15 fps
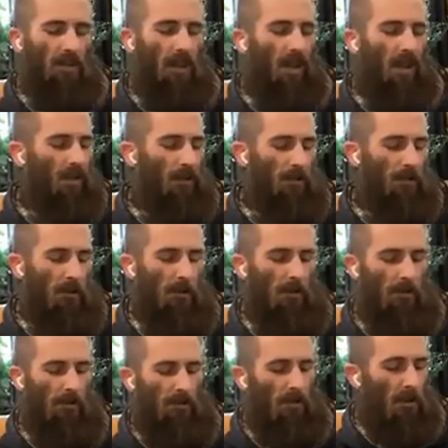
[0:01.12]
I didn't bring
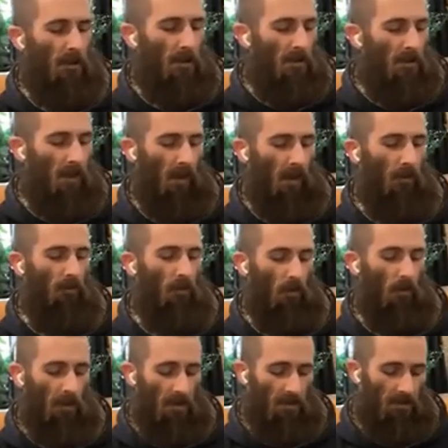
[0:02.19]
any
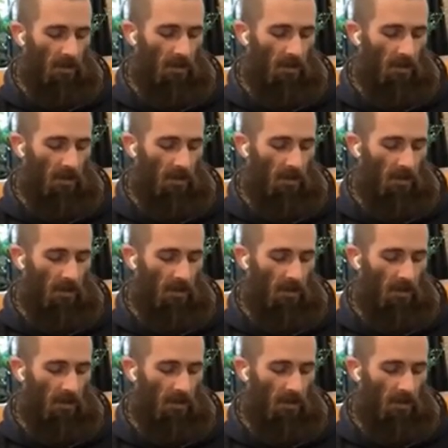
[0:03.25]
slideshows,